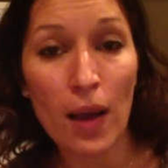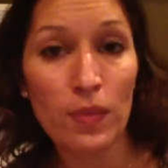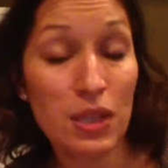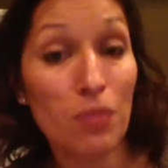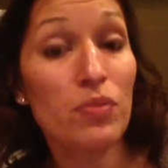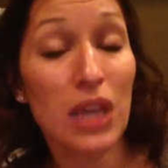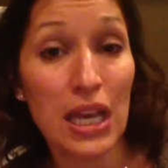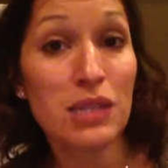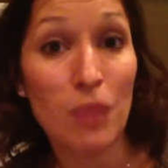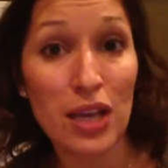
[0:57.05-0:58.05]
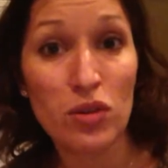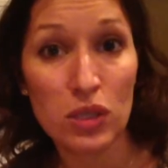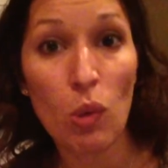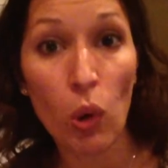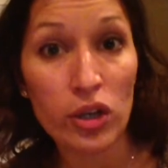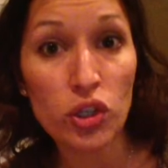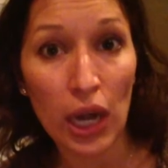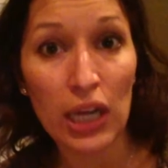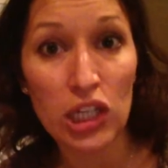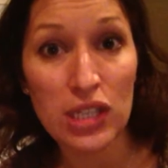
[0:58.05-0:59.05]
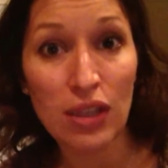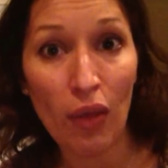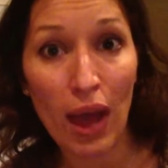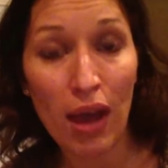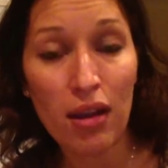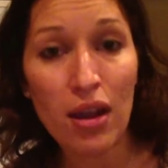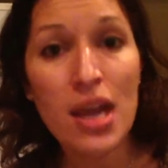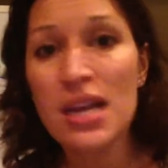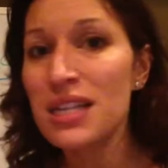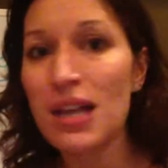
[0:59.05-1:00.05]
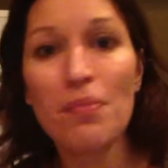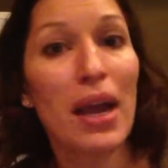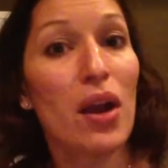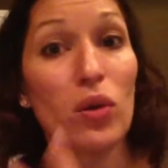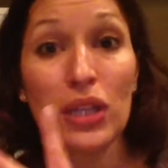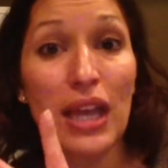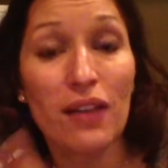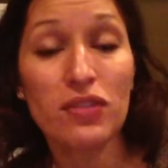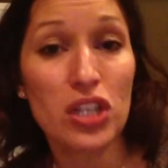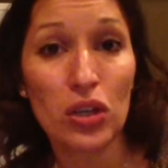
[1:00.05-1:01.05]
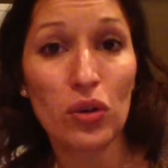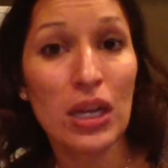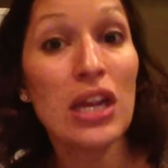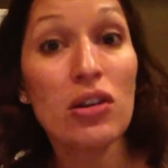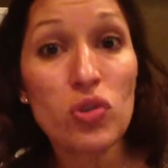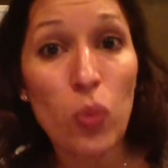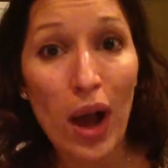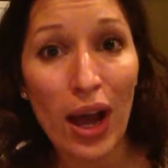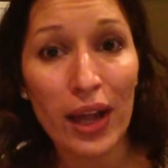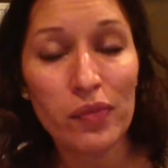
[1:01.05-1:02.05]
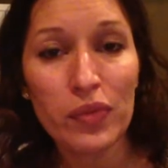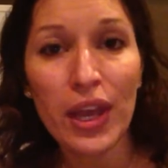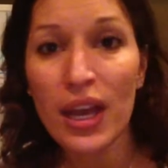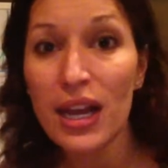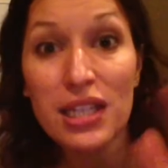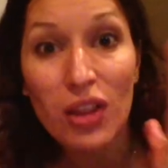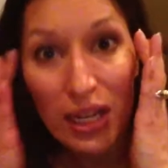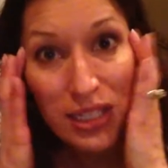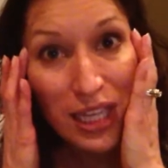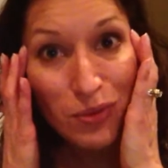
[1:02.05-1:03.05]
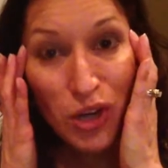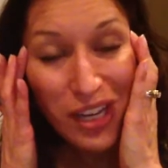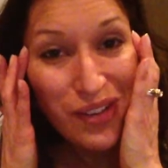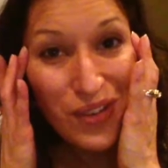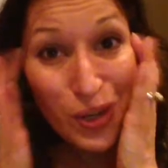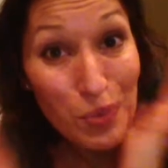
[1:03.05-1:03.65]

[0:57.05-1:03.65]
Some kids might use more strategies than that. Some might only have 2, and here's why. It's a lot to keep track of in your